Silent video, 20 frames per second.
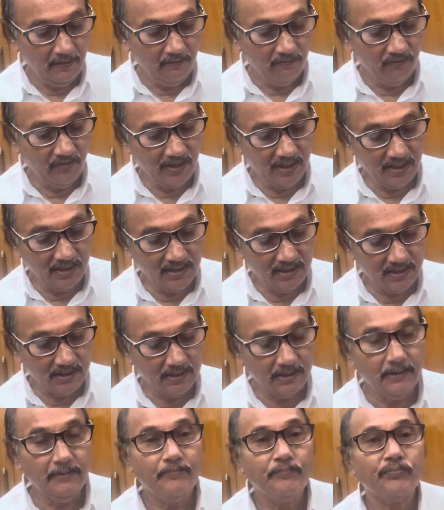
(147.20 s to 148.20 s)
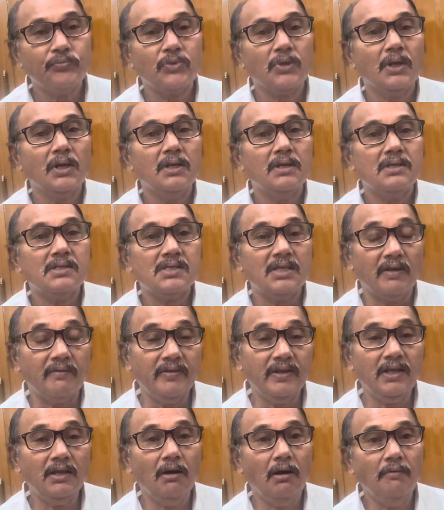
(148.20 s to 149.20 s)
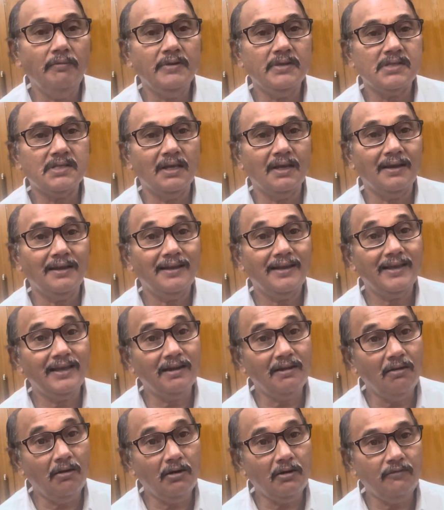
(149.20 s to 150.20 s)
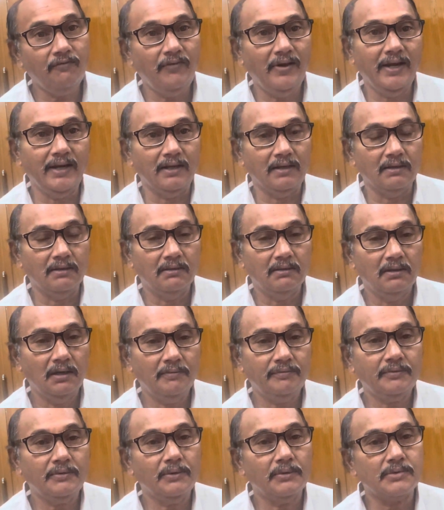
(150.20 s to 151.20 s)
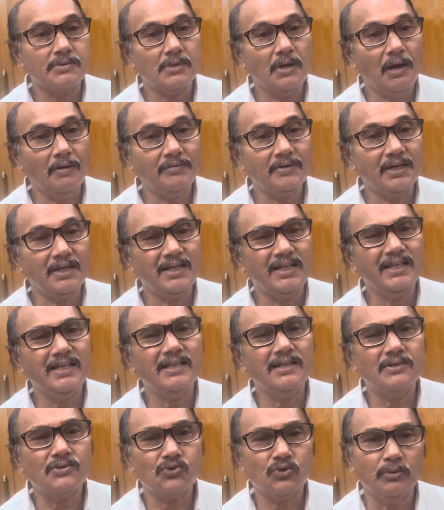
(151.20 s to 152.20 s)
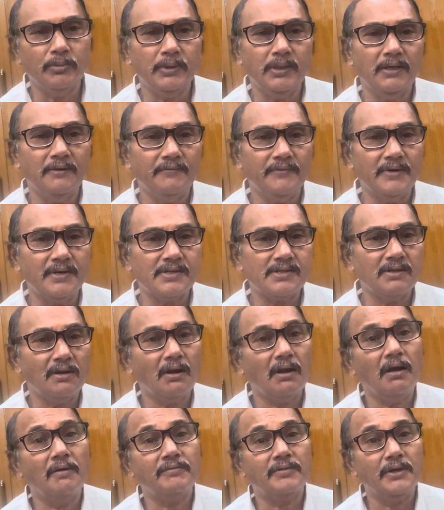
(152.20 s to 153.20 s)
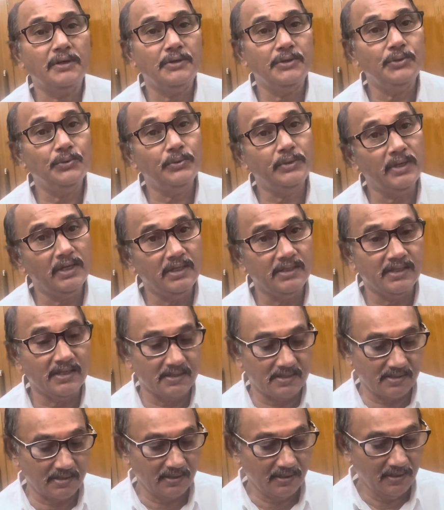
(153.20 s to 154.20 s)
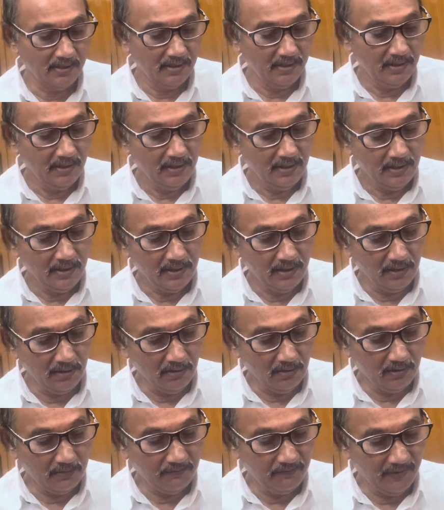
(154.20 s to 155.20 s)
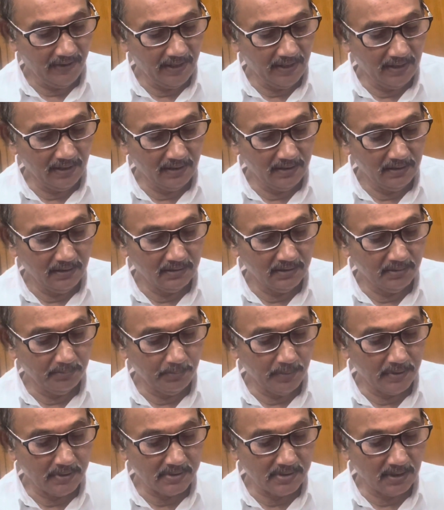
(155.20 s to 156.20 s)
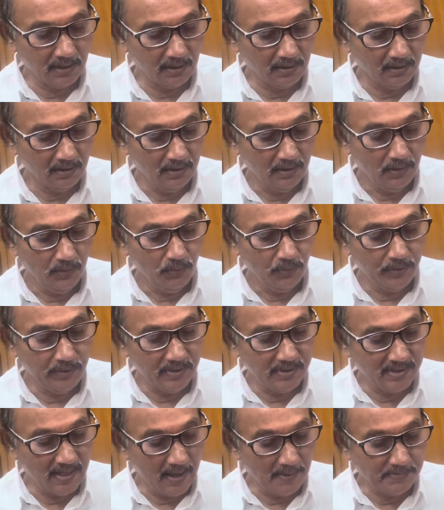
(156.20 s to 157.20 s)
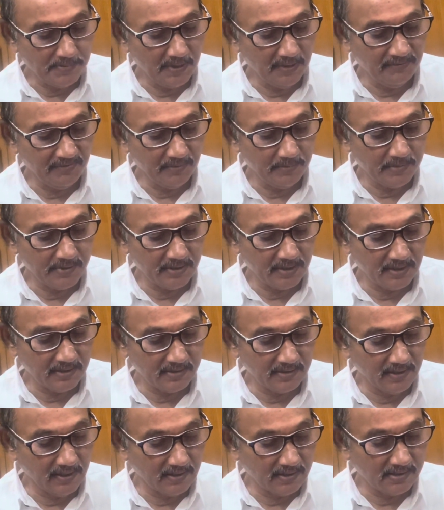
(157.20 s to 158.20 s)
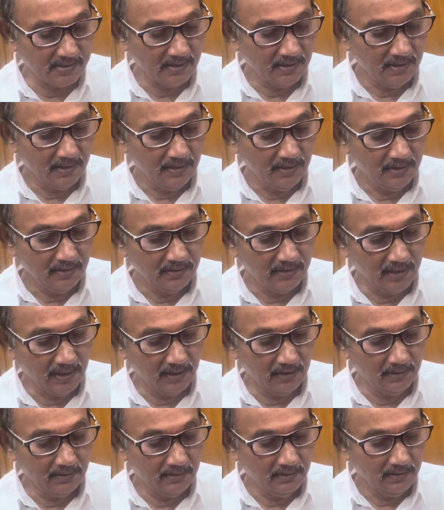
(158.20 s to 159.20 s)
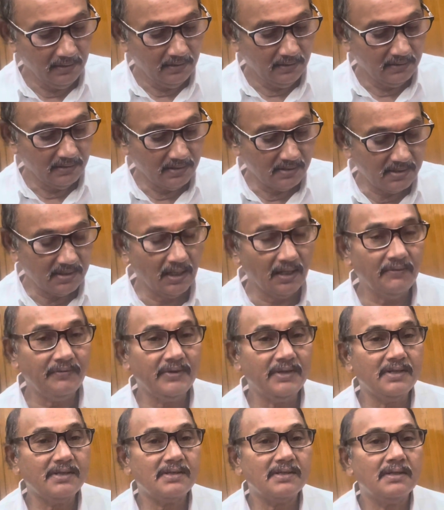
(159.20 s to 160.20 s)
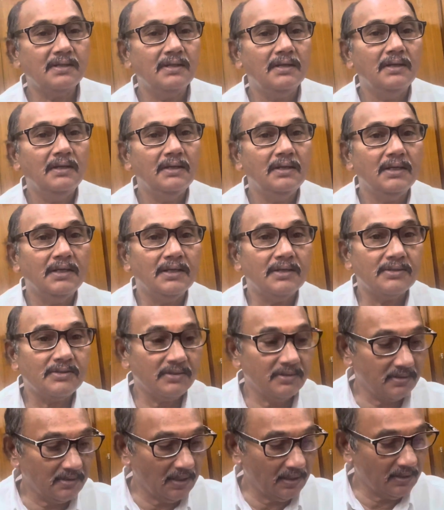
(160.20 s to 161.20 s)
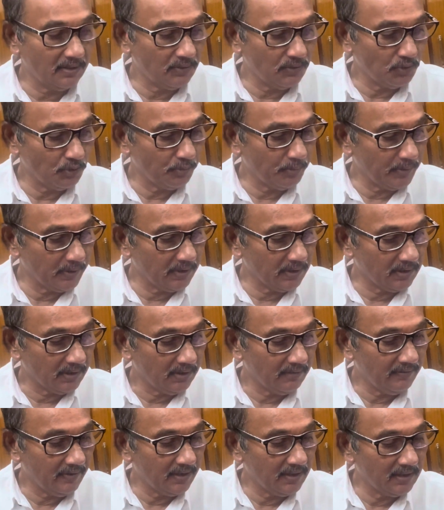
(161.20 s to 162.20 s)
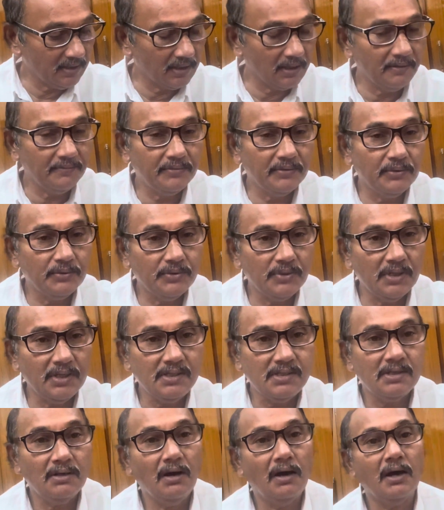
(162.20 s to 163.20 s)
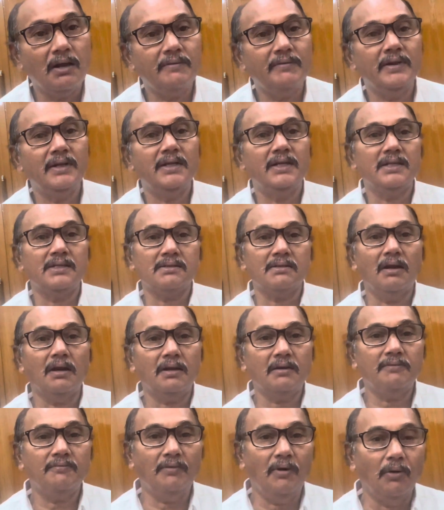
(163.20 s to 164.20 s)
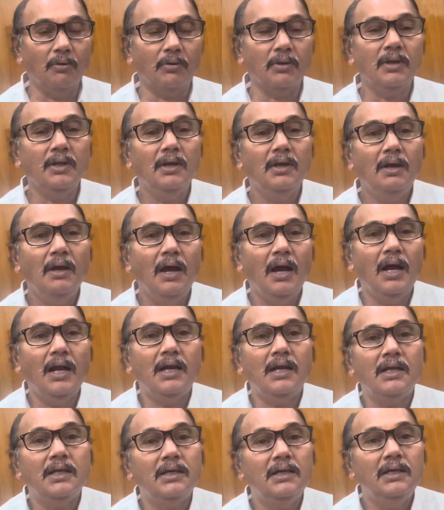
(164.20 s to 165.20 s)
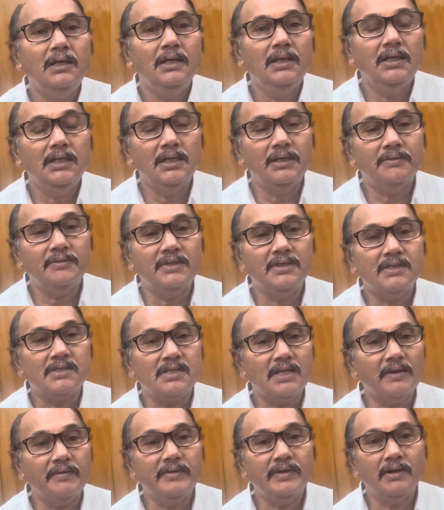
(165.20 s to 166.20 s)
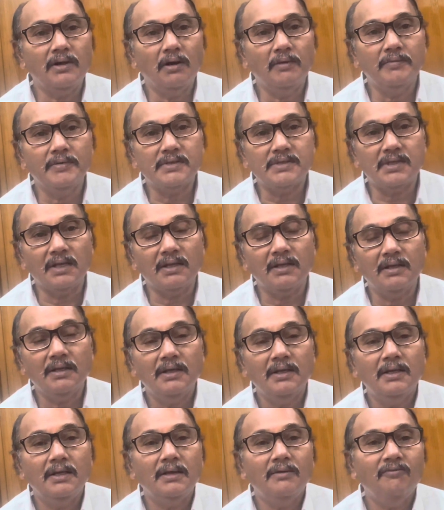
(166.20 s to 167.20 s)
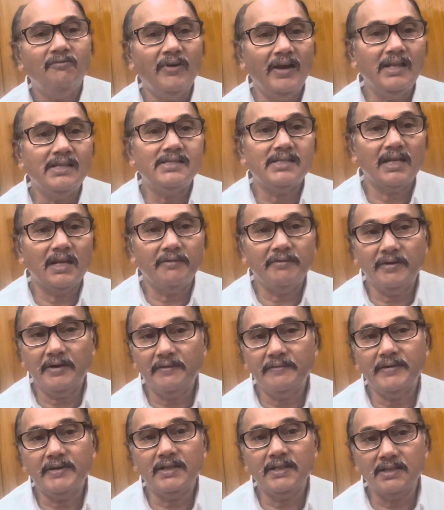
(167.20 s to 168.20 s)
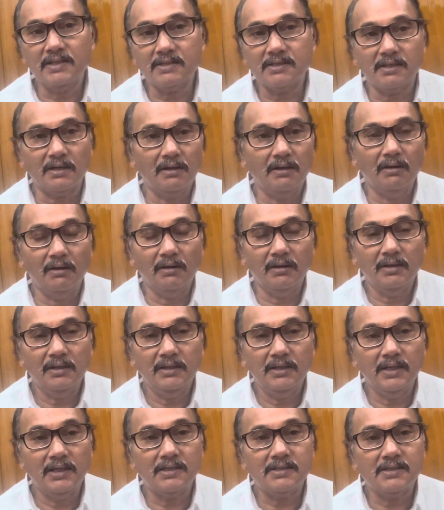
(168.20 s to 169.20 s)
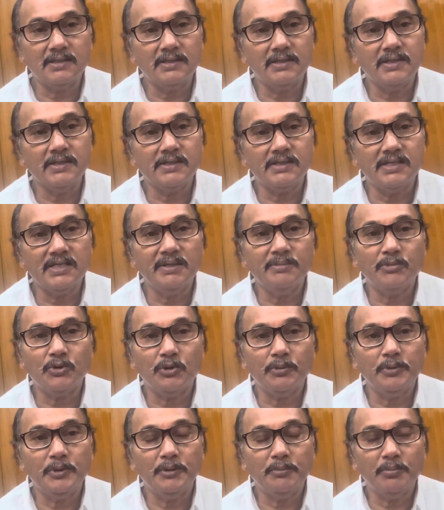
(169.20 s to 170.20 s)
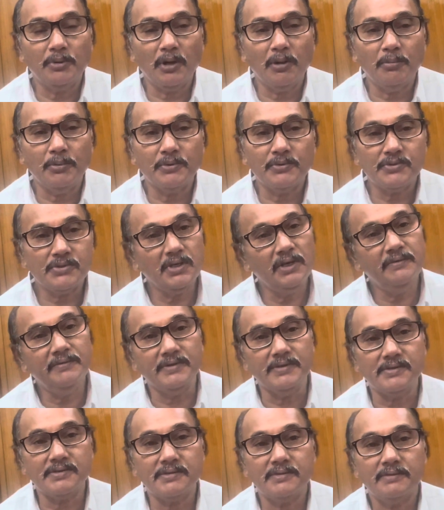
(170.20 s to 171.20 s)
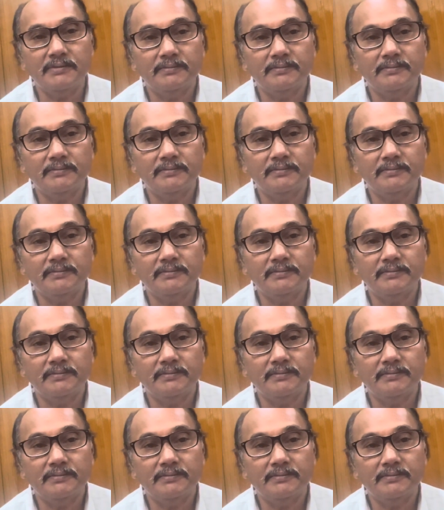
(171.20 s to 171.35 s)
where the serving officer cannot find of course after taking so many efforts or after due diligence cannot find the person who is absent from his residence then the service is said to be when he refuses or when he is not found and uh, if the serving officer files an affidavit in this regard yes it is deemed to be proper service